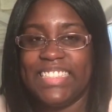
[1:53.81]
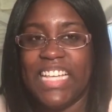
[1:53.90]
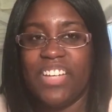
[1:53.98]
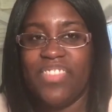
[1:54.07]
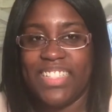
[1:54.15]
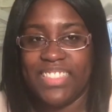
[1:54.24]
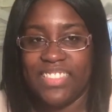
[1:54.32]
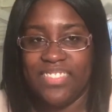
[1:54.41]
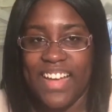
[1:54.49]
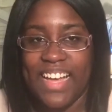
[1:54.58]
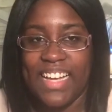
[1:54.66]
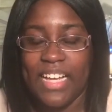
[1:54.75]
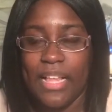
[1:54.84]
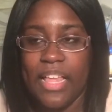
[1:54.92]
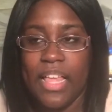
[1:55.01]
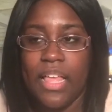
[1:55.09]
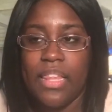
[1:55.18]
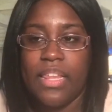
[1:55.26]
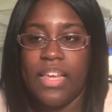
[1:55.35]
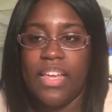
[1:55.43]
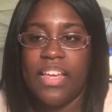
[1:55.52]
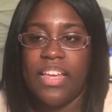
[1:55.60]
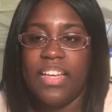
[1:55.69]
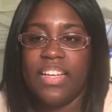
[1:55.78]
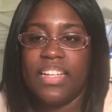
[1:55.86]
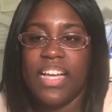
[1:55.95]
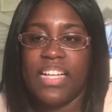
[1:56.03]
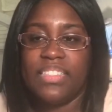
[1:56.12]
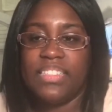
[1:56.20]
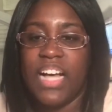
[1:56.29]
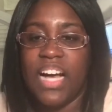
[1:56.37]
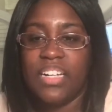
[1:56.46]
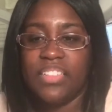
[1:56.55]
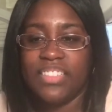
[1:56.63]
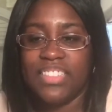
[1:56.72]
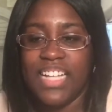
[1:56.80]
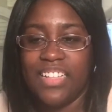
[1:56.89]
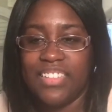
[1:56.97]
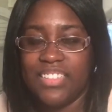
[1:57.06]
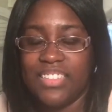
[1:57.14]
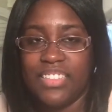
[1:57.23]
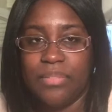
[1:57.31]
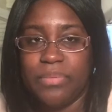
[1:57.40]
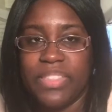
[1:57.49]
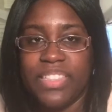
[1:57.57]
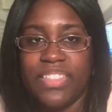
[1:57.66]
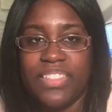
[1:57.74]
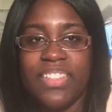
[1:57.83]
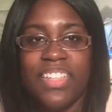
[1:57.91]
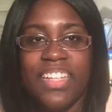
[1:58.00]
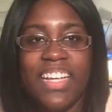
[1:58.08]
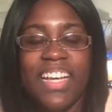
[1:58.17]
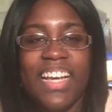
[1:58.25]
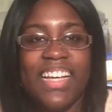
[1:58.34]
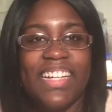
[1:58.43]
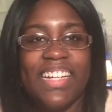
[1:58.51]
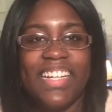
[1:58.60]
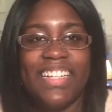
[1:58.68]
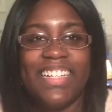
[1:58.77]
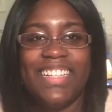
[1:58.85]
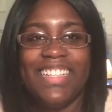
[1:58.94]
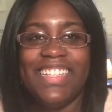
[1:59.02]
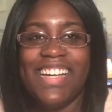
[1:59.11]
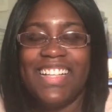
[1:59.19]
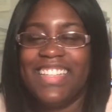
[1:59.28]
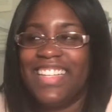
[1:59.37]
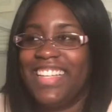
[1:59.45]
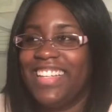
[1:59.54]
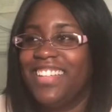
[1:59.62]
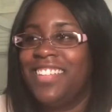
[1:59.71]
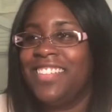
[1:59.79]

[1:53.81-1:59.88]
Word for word: a restaurant and got a taco salad or something, and then he got like